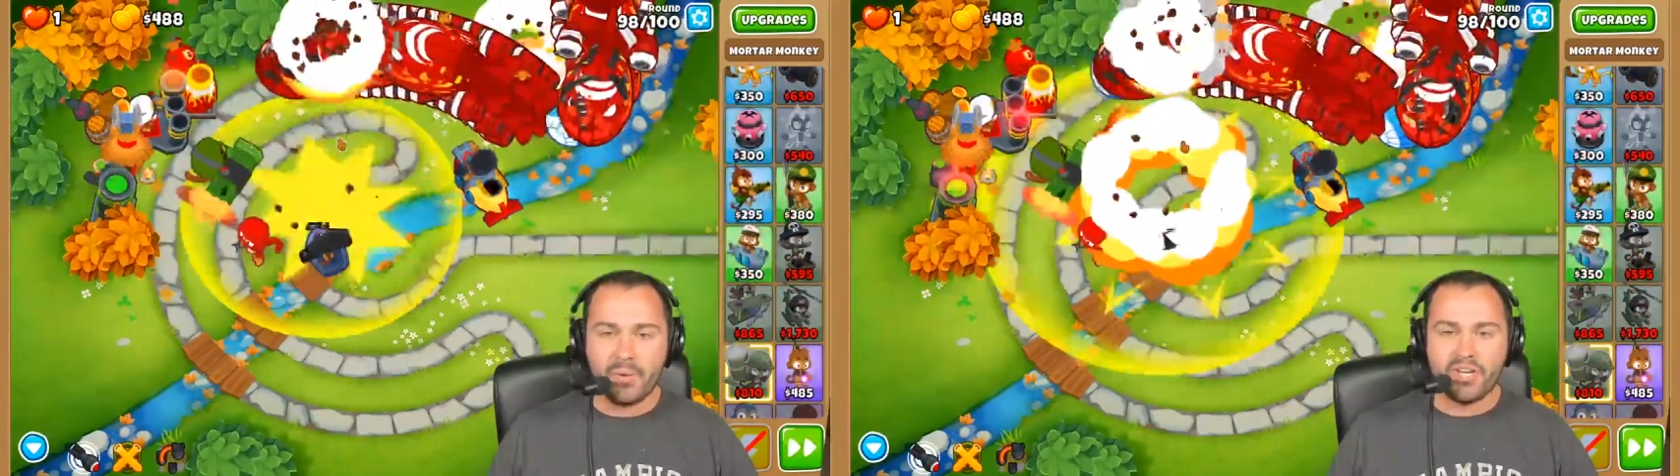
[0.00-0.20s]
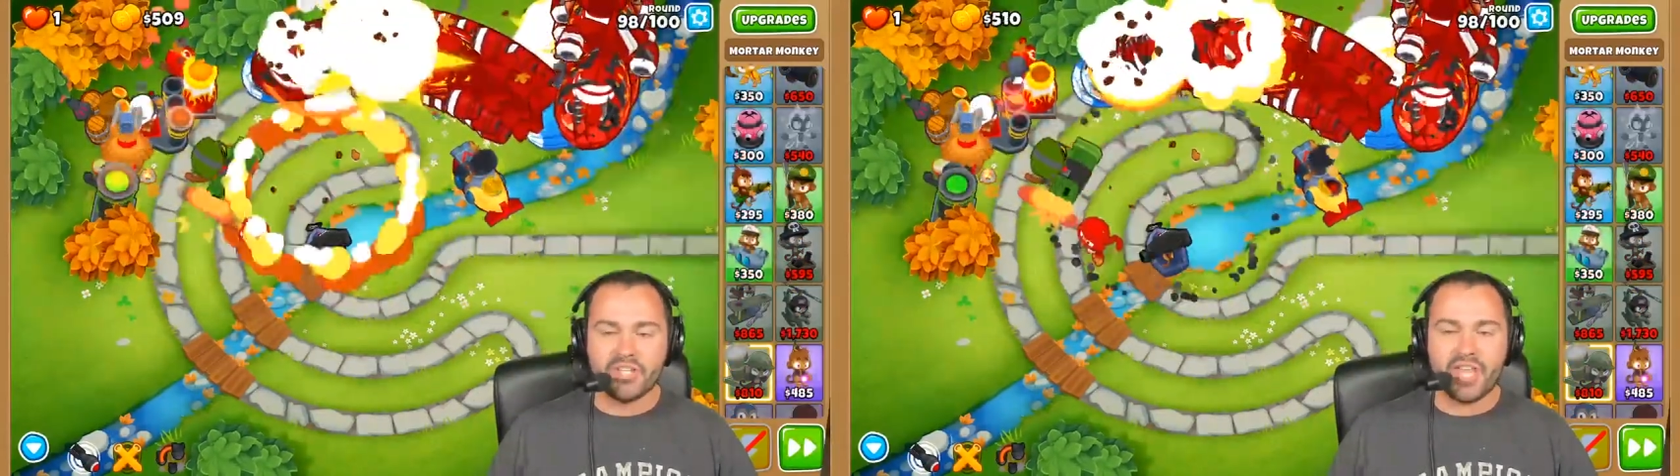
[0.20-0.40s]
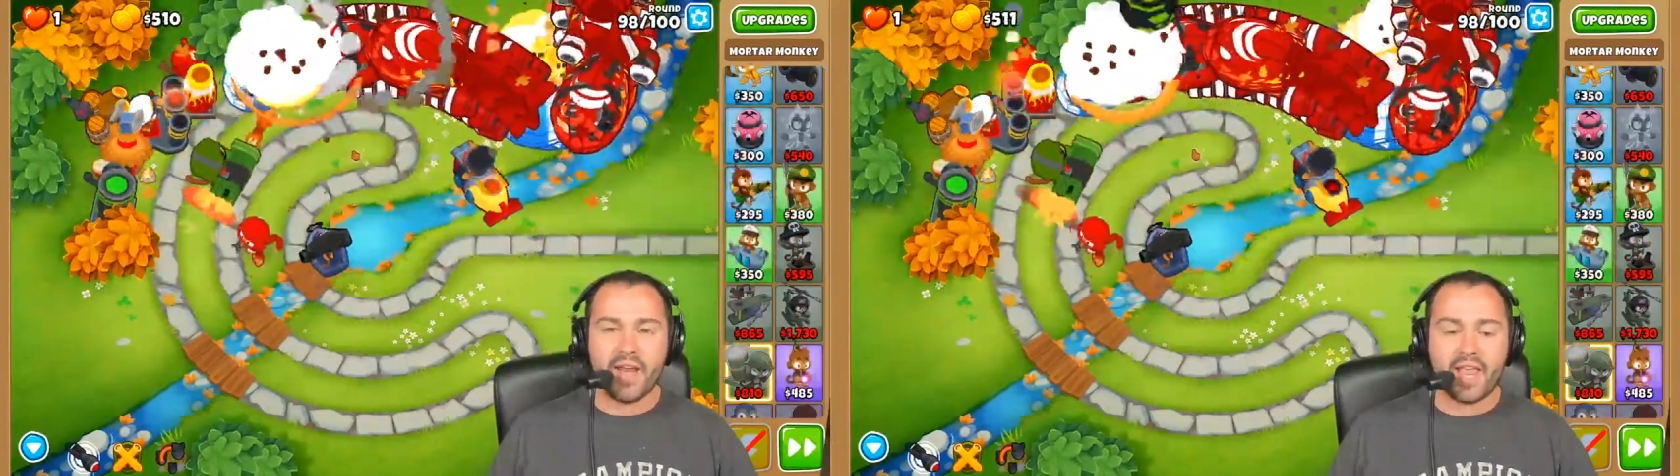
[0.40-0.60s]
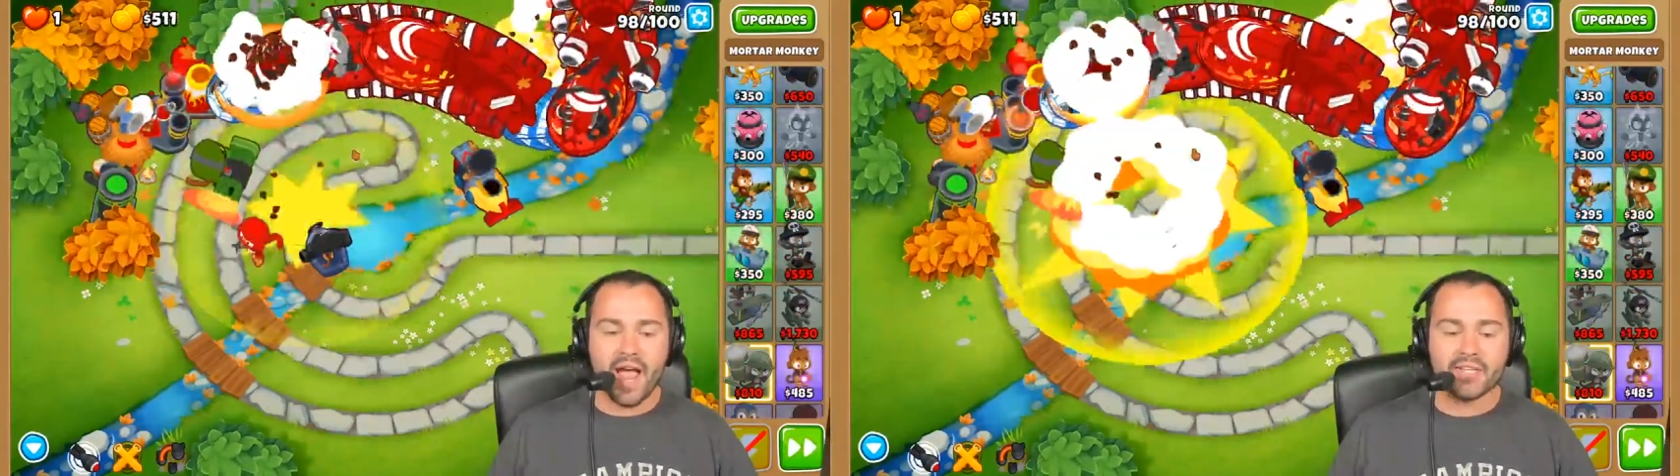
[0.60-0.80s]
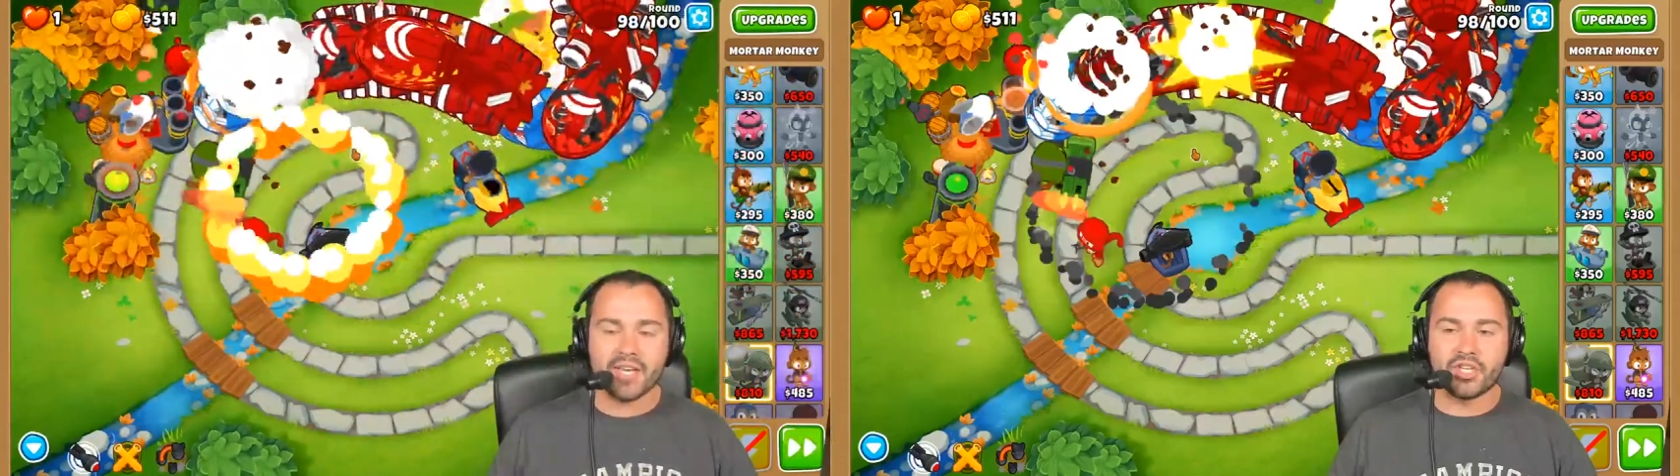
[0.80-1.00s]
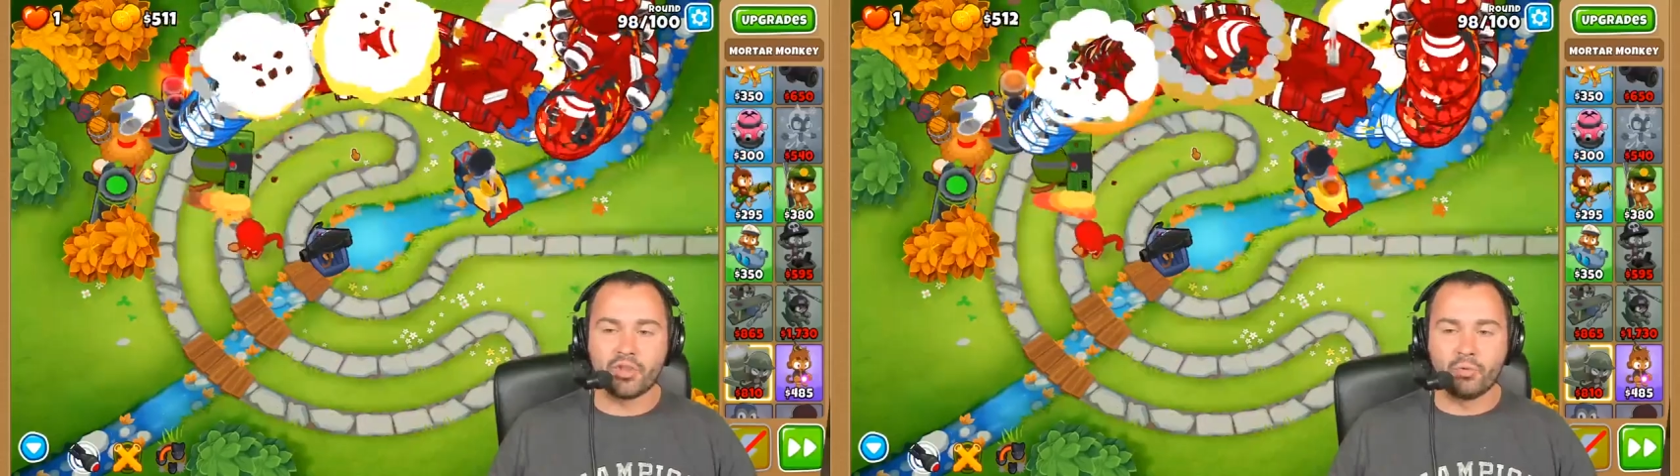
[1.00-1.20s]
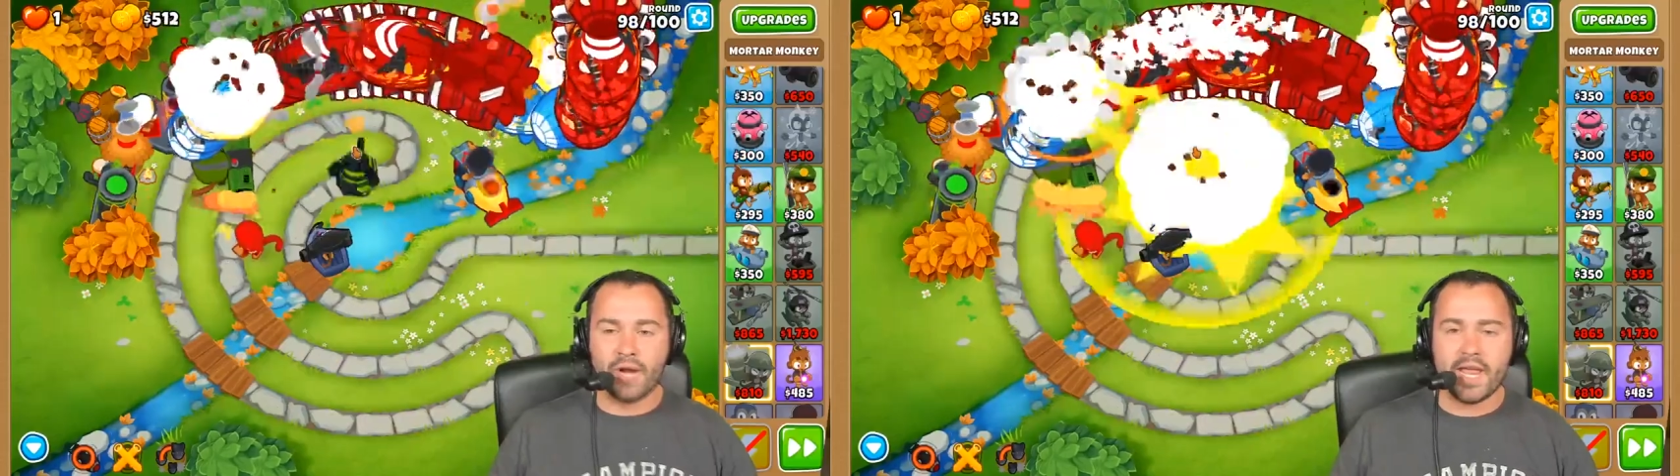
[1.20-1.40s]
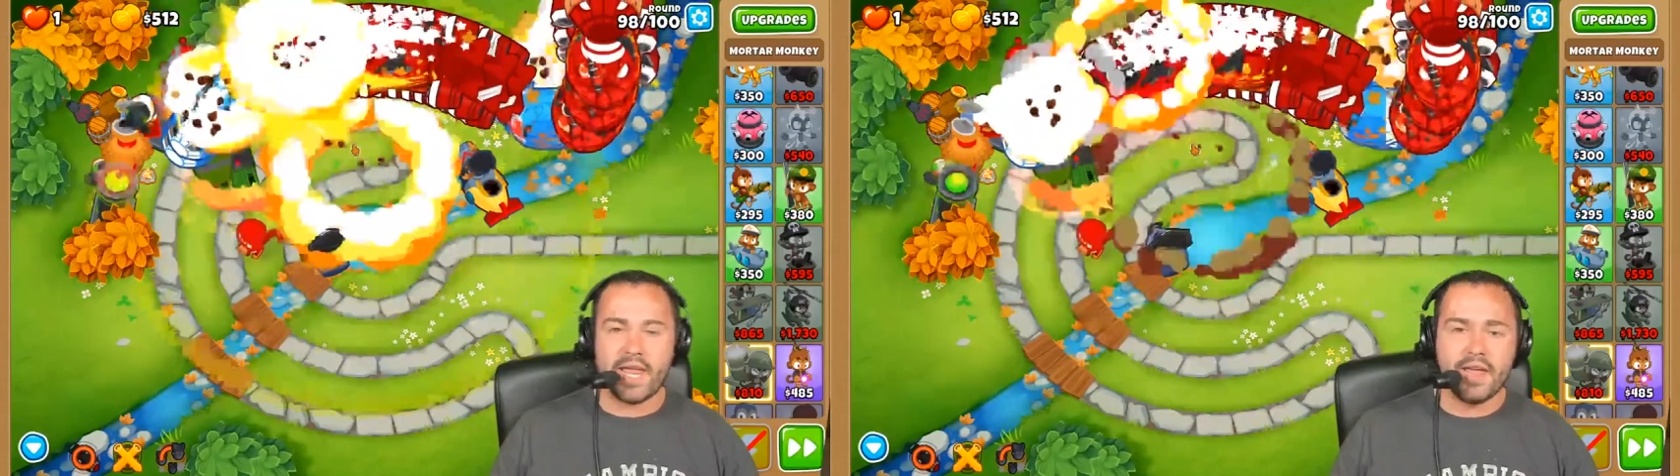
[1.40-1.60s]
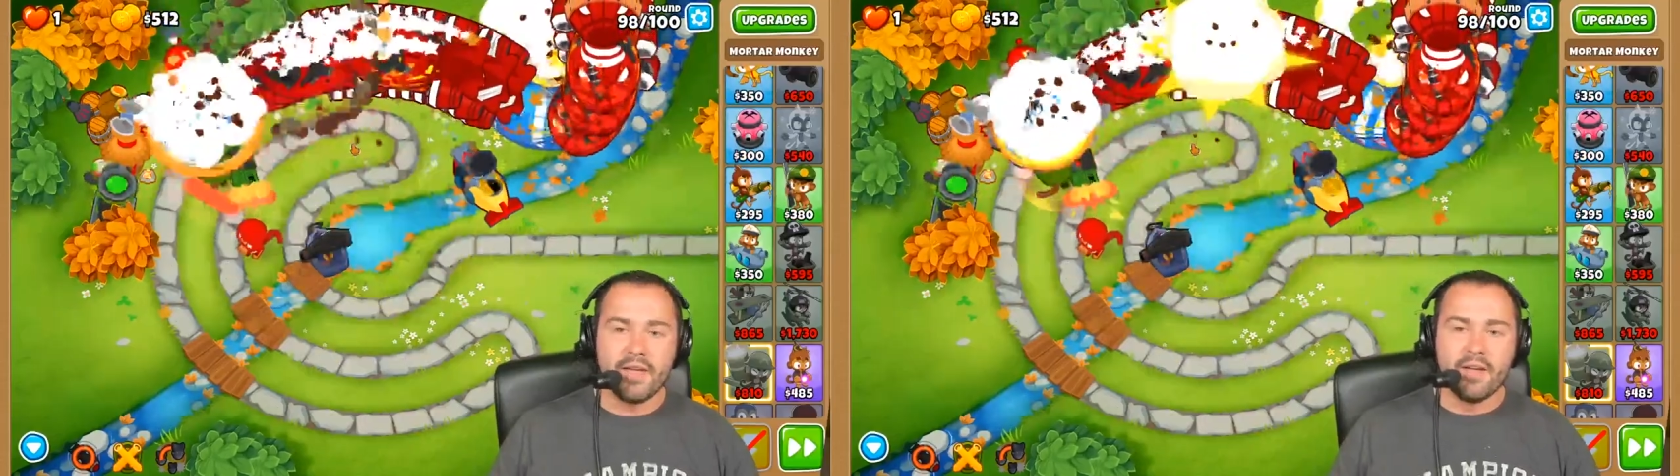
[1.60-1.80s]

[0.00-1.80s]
We just did it, guys. That's 3